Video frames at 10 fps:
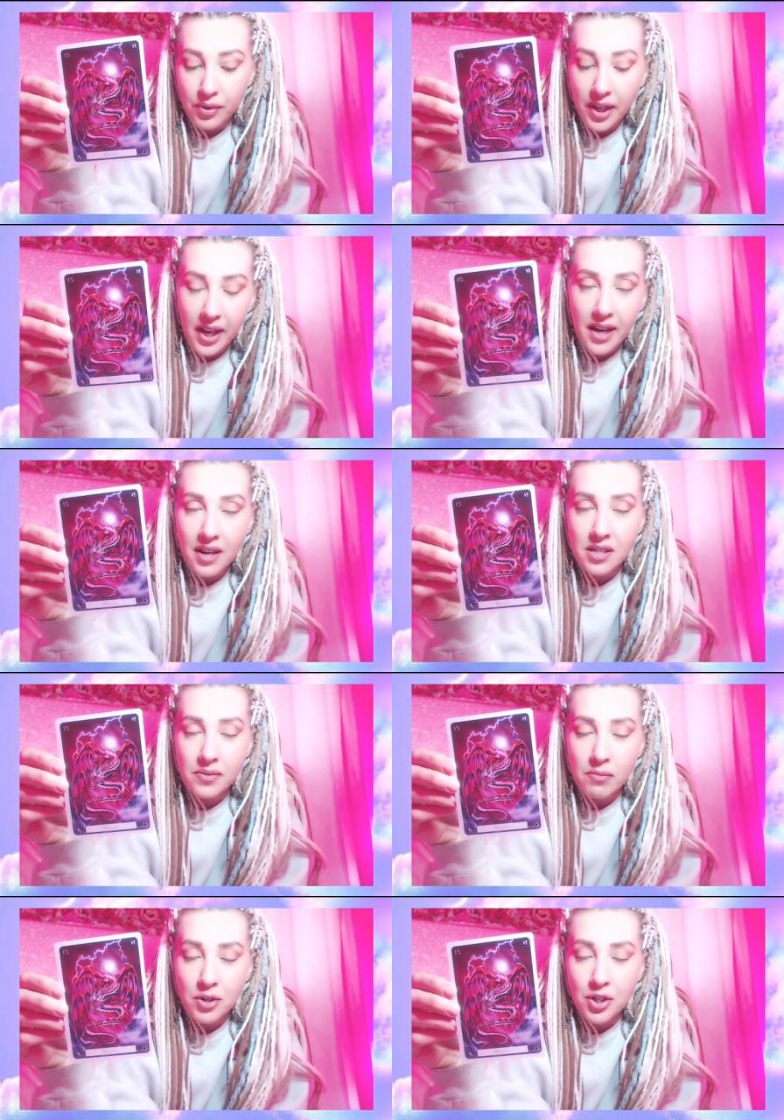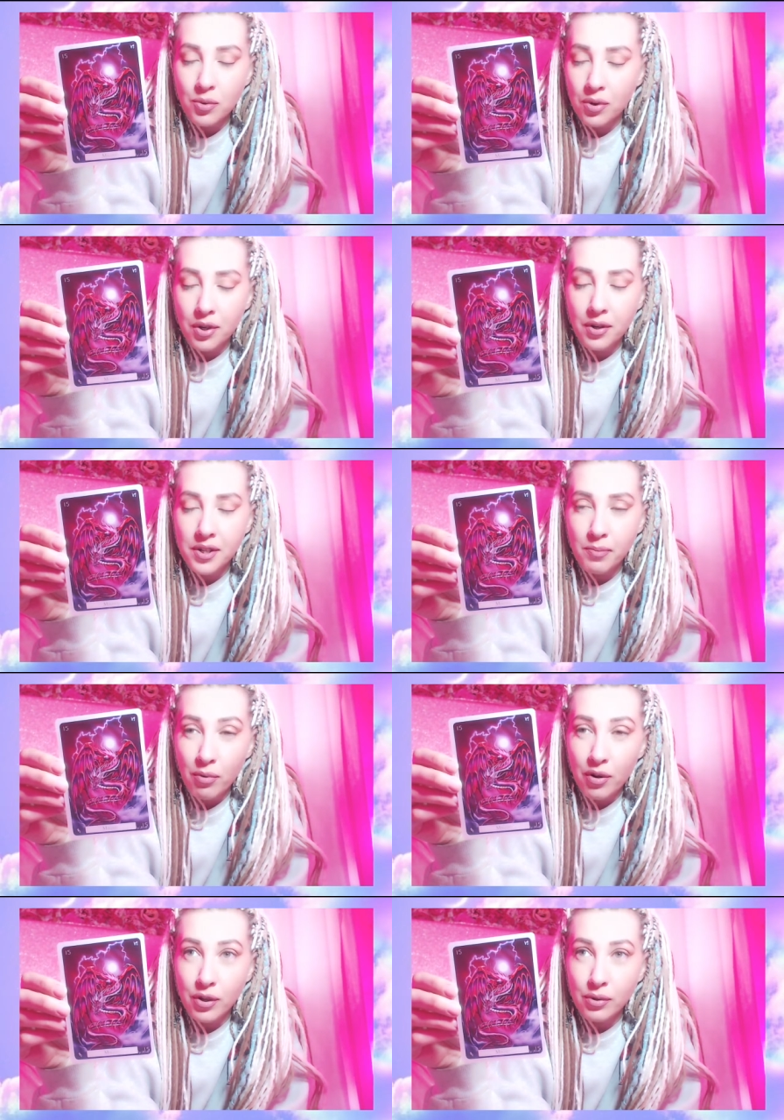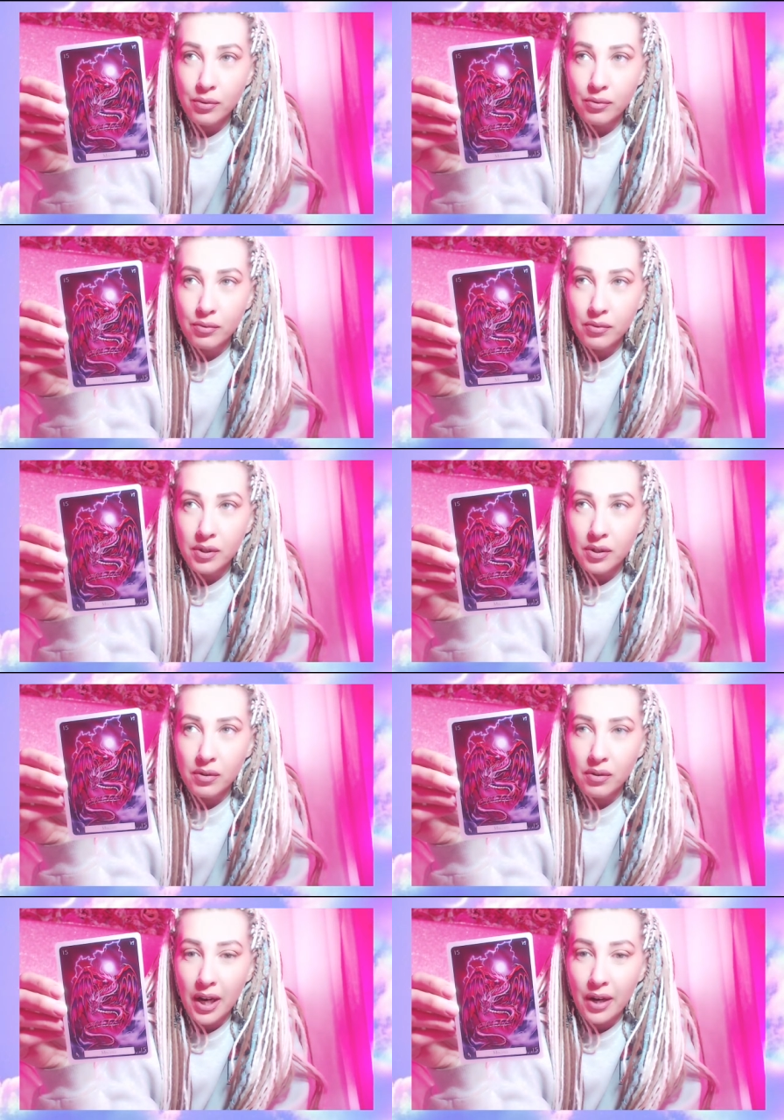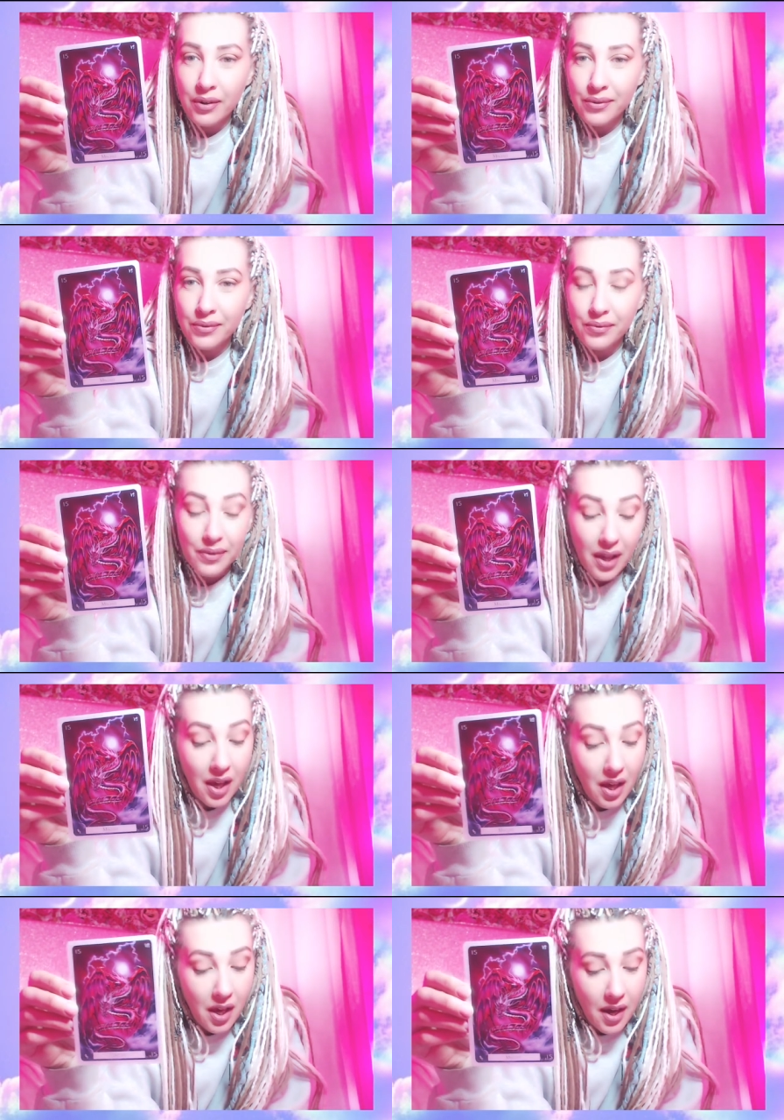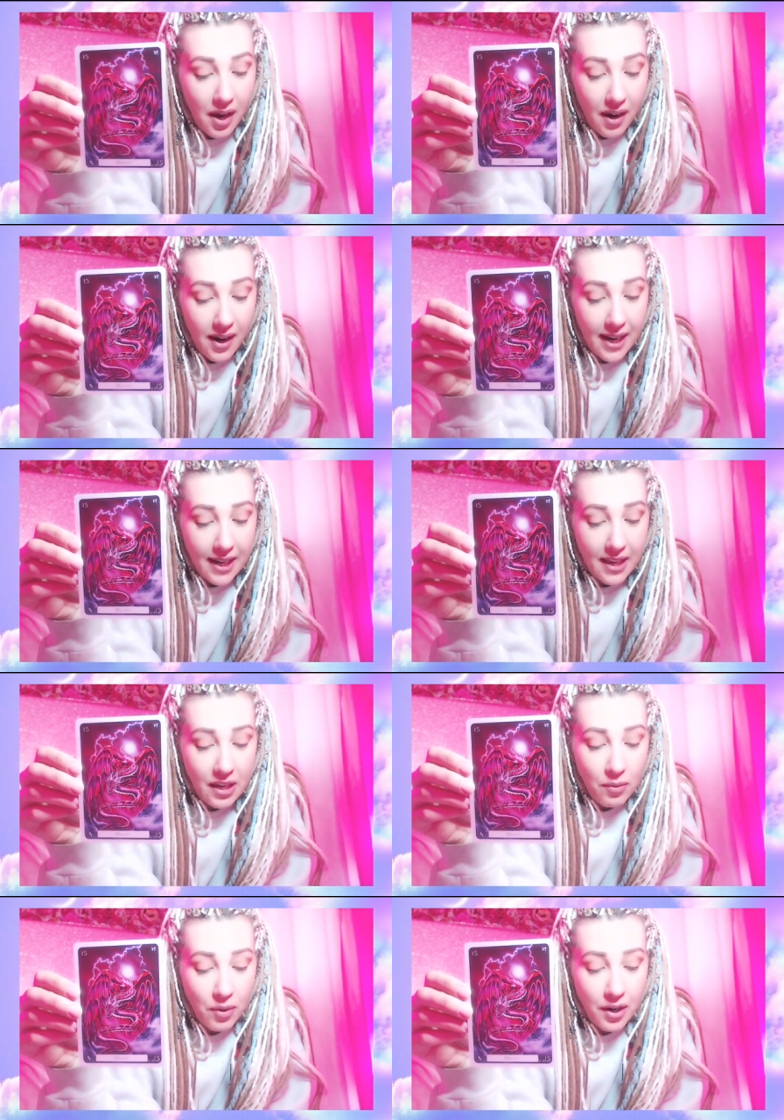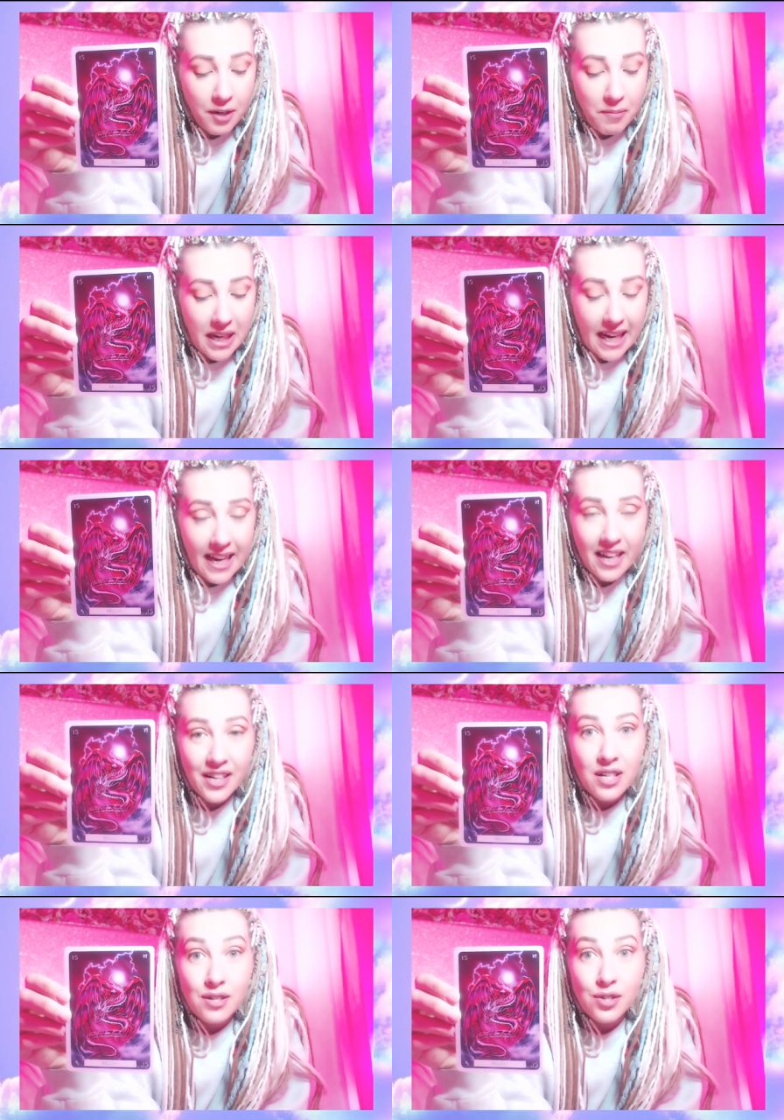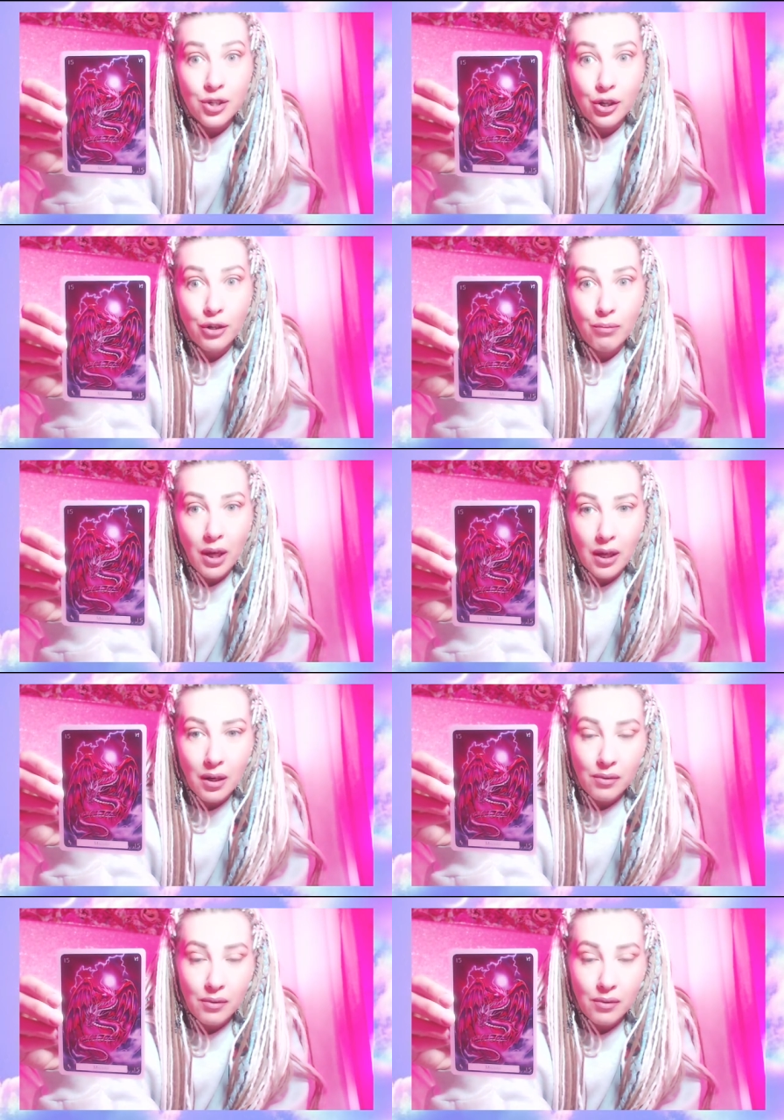The chaos from which order is born. Wow. All right, keyword meaning discernment.